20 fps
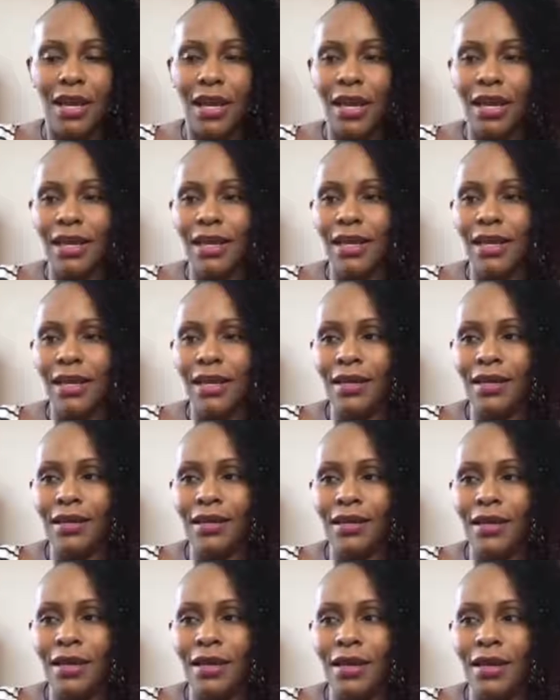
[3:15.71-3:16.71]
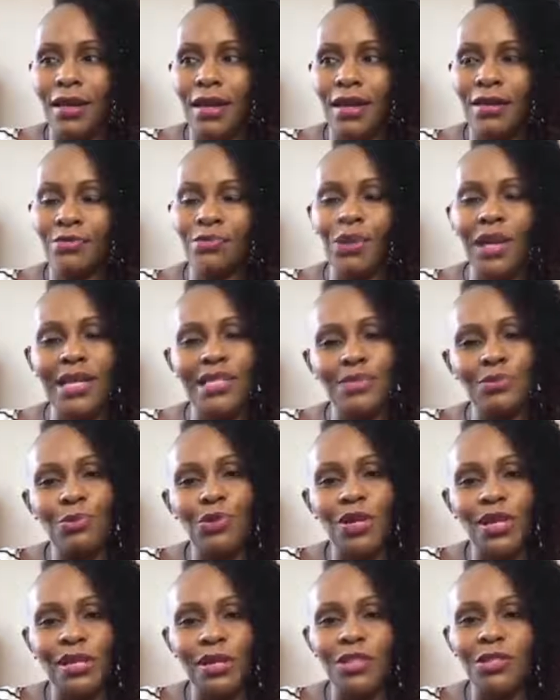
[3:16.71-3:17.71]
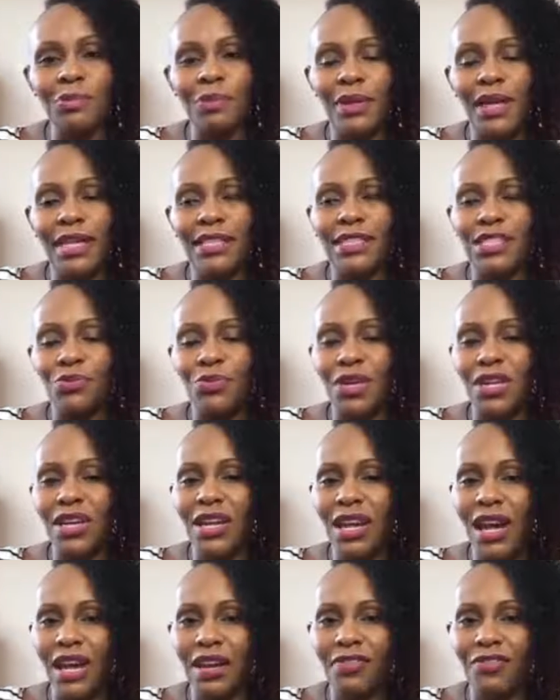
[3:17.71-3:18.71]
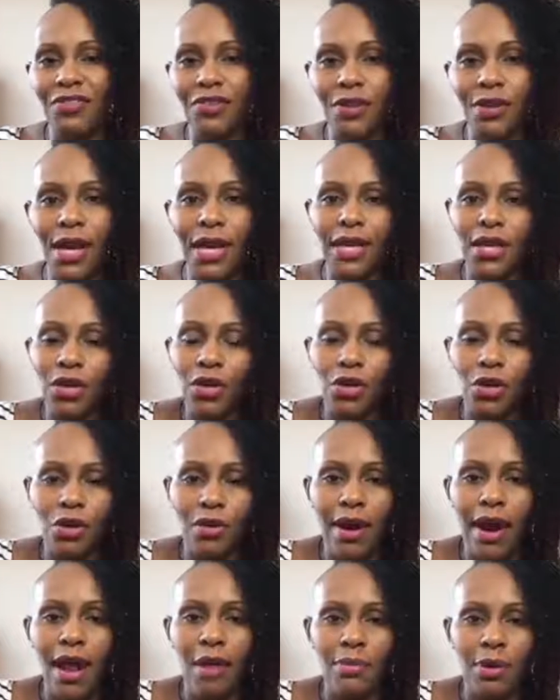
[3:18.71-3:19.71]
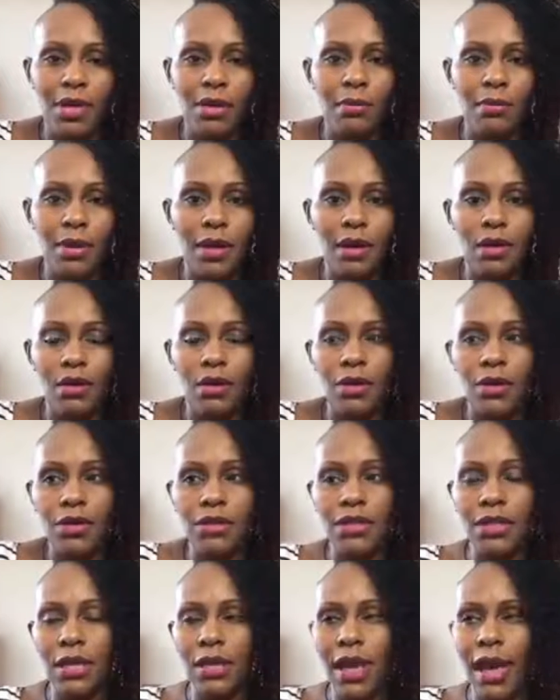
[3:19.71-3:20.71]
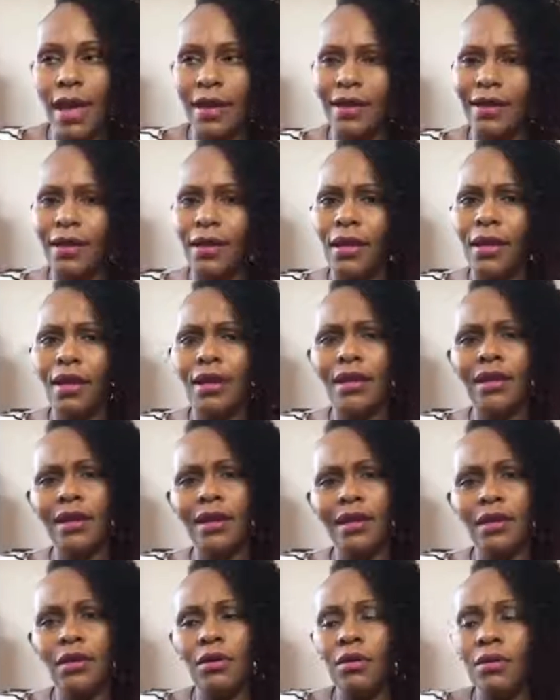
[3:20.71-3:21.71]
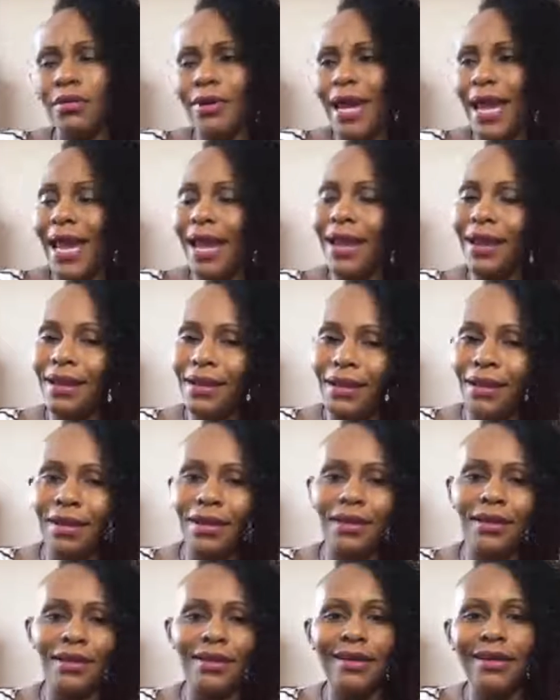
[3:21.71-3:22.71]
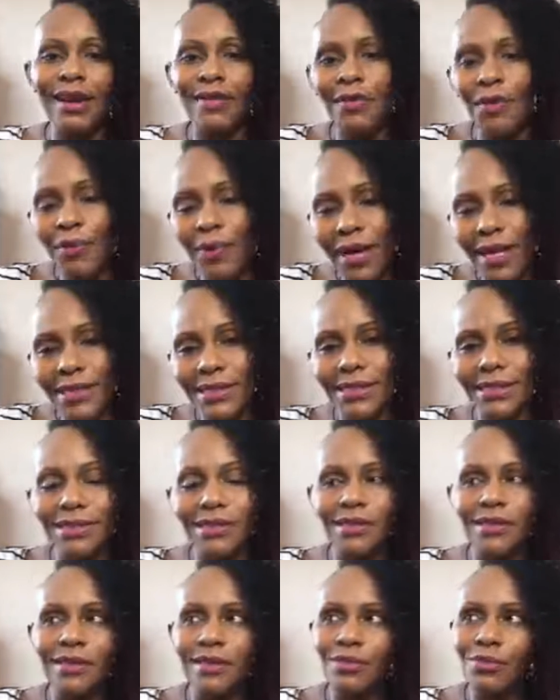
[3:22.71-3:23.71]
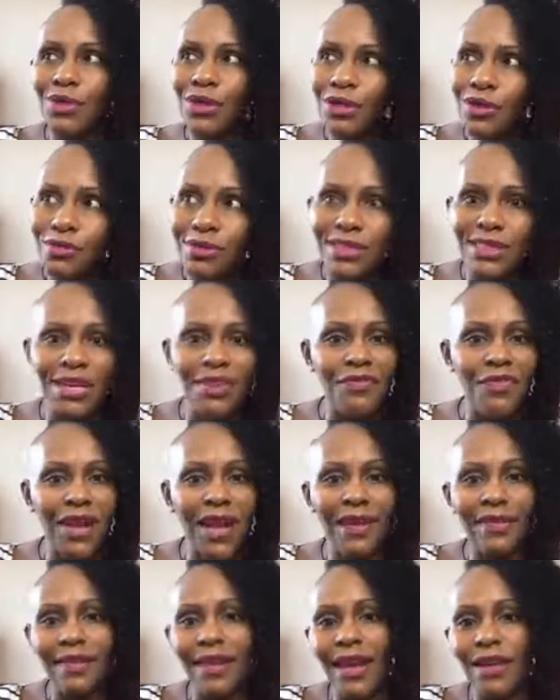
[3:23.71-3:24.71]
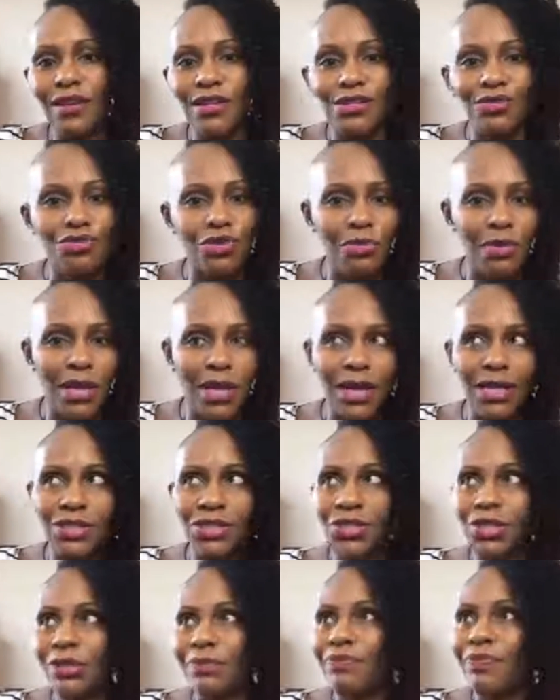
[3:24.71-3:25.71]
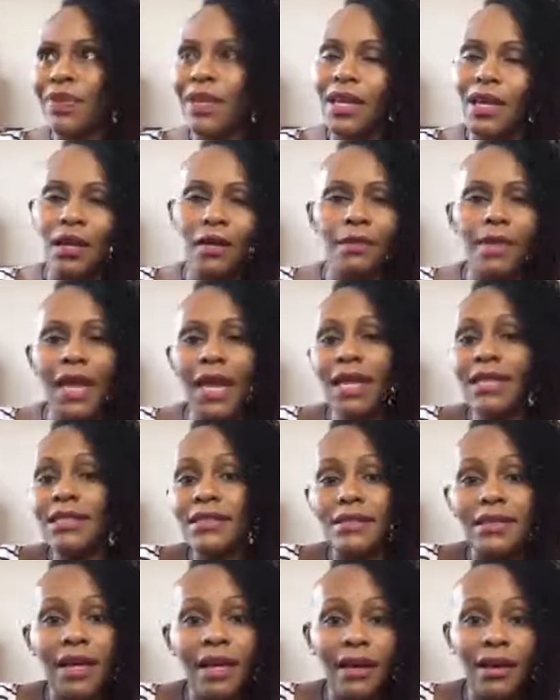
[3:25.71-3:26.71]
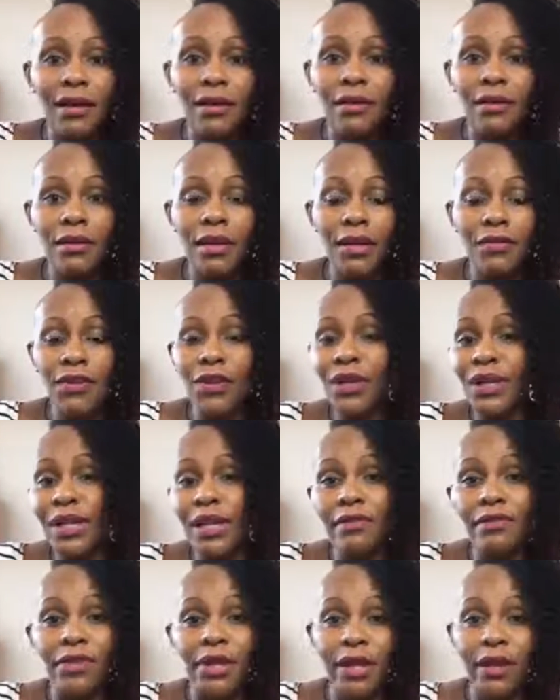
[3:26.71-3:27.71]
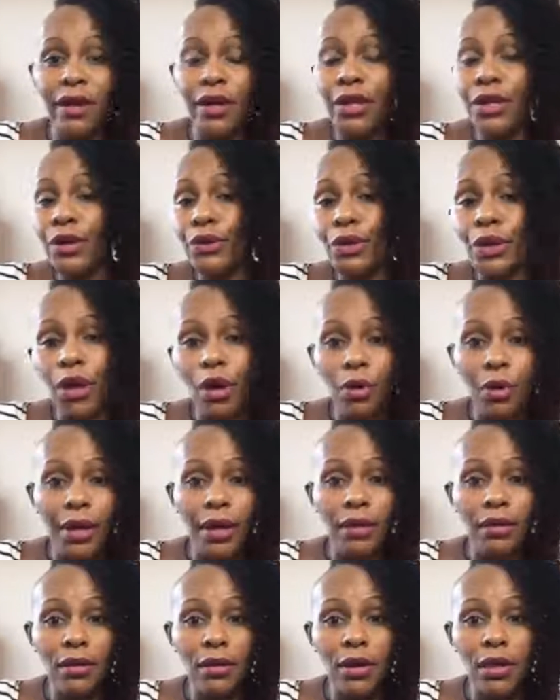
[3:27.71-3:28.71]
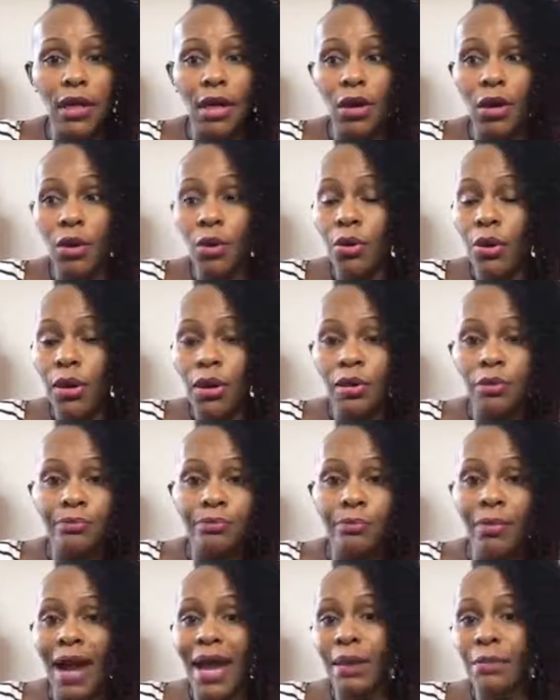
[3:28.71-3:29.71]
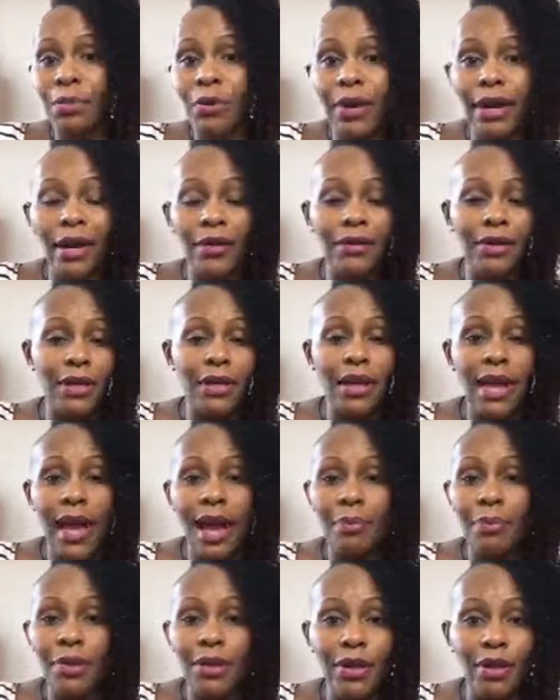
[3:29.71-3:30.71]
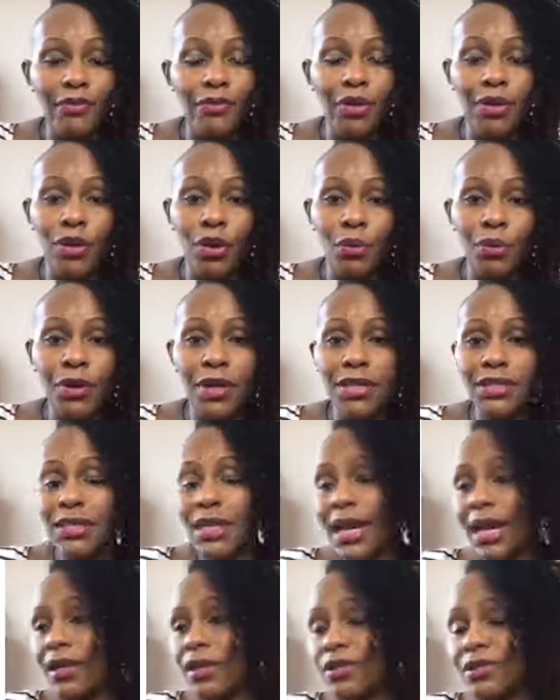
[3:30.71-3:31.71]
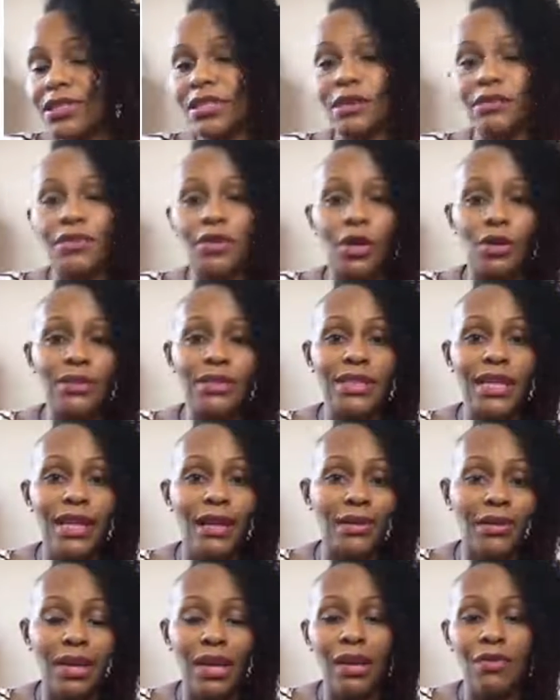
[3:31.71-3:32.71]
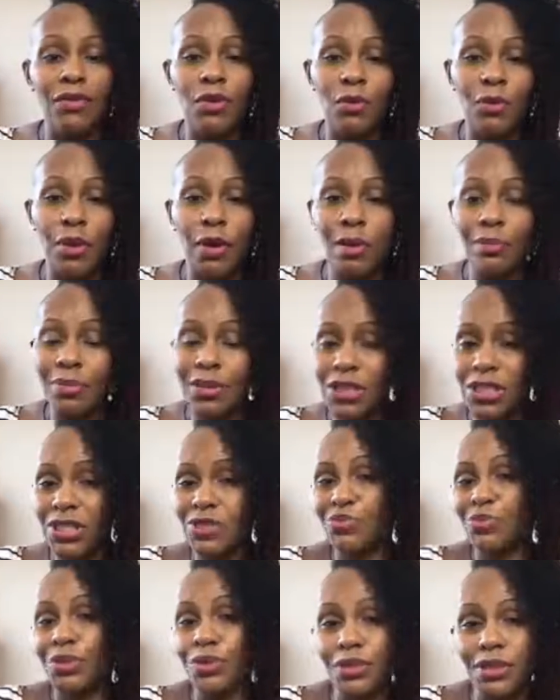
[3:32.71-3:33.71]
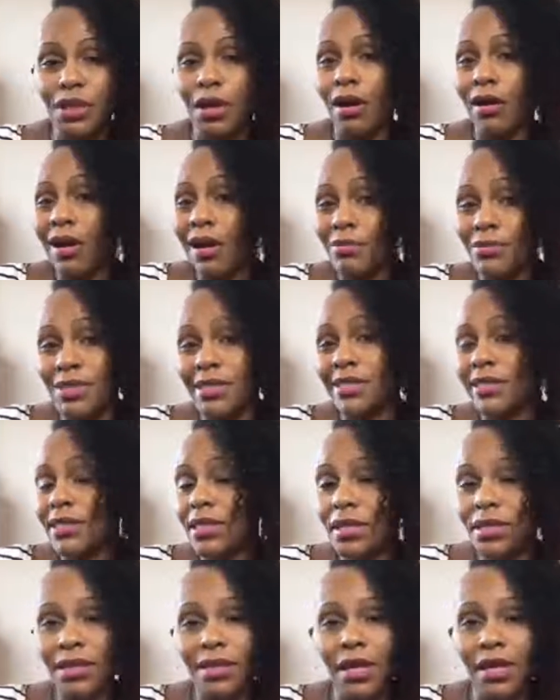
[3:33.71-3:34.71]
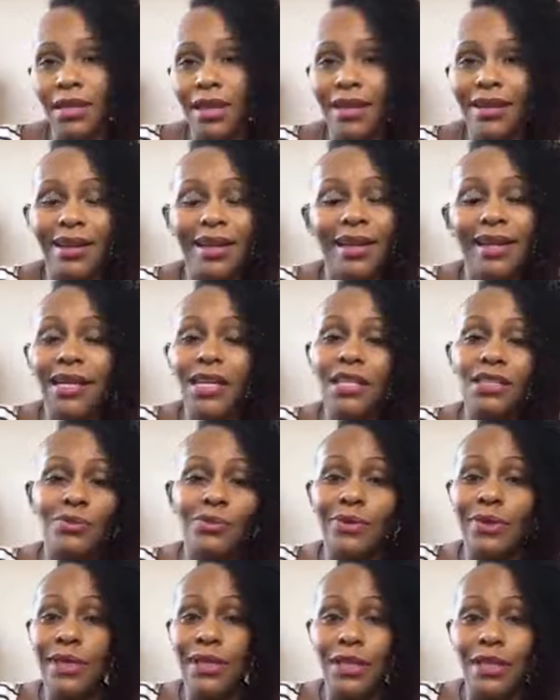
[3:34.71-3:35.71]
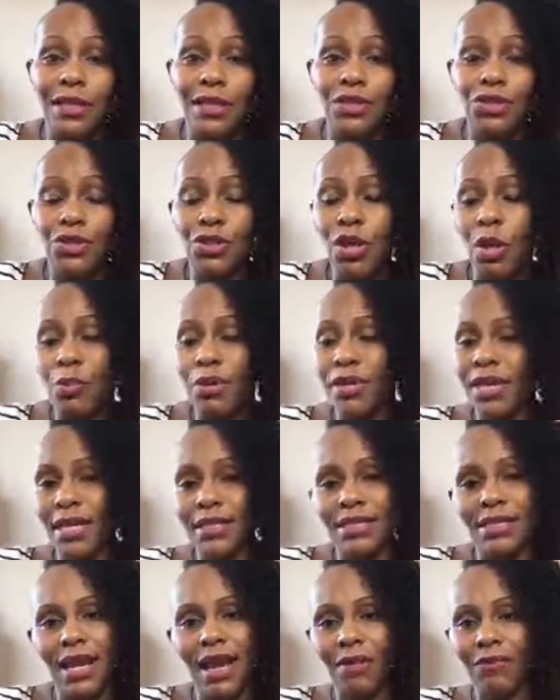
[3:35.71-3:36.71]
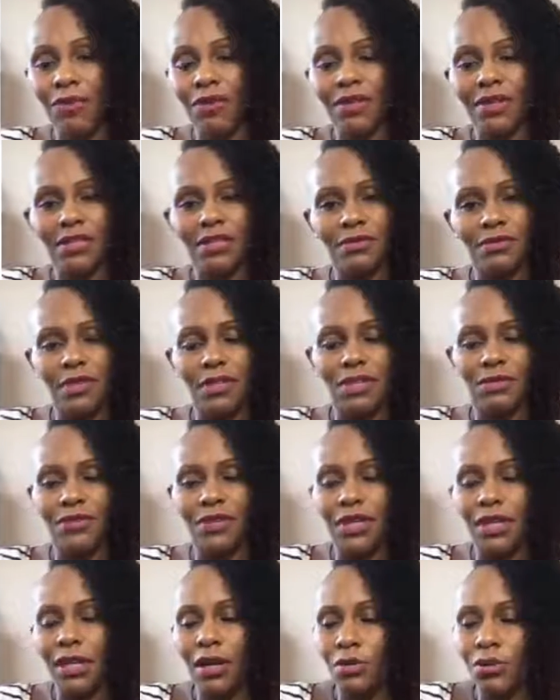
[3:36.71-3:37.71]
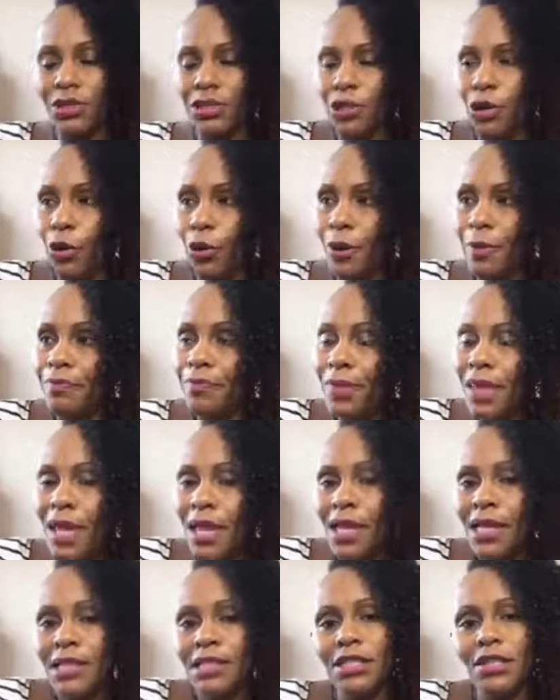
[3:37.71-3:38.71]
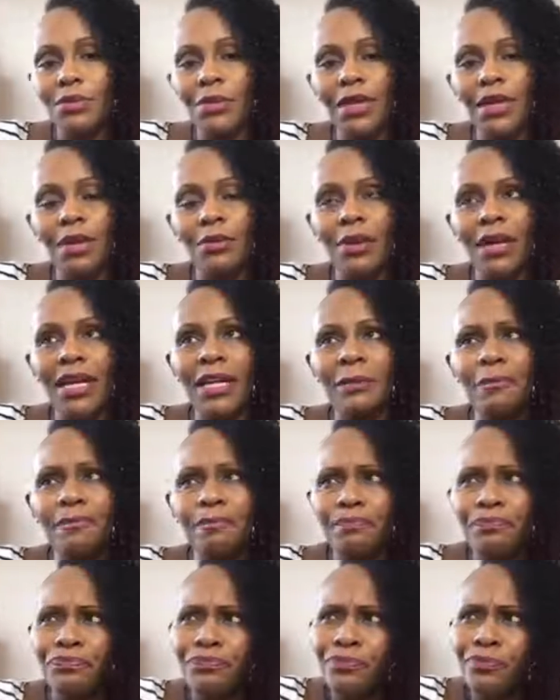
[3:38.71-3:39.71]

And it, it's one of those places where you kind of feel like you're a crab in a barrel and there's a lot of, you know, hating, undercover racism, you know, stuff like that, discrimination it's there. If you live there, you know it. You know, Mike Brown didn't happen there for no reason. I know stuff goes down everywhere, but just real talk. I'm just, it, it, it is what it is, you know, but that's not where this, this video is going. So anyway,